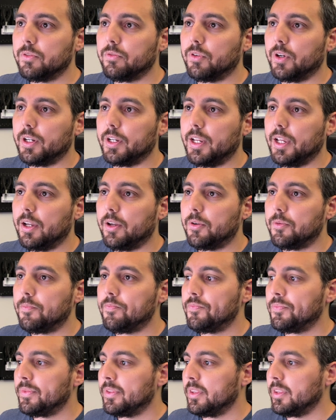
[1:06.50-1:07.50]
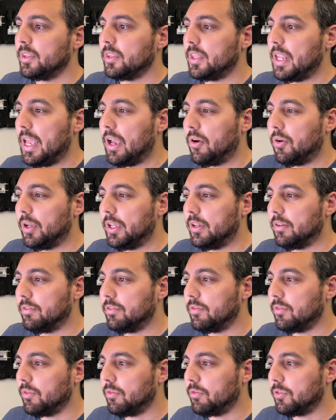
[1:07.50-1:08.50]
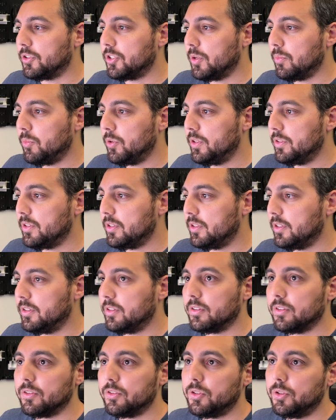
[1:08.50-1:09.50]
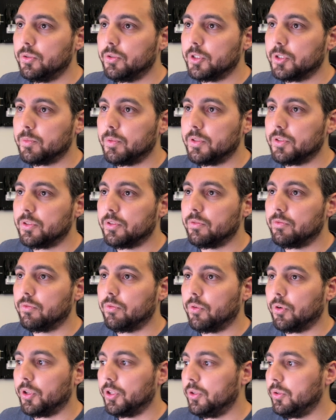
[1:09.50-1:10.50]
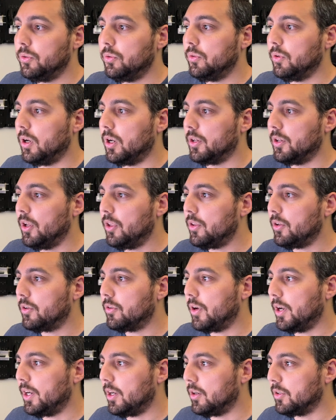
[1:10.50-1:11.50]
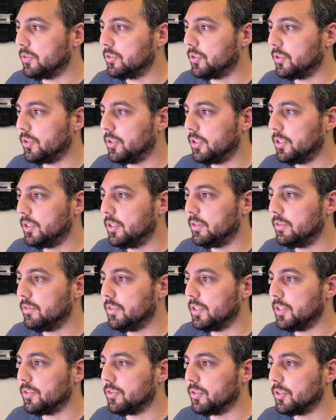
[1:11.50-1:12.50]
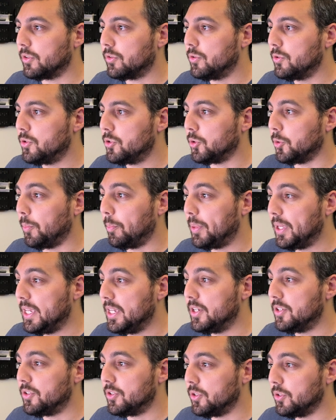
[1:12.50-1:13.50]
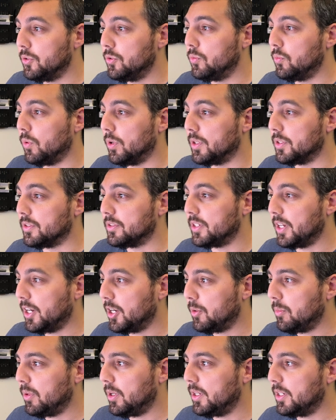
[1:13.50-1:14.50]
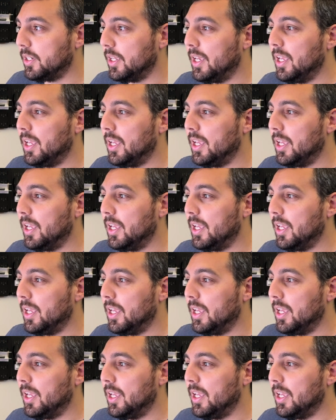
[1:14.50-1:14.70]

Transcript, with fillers: right now. Now, if for some reason this is too expensive for you, another great alternative is the Crucial P two one terabyte.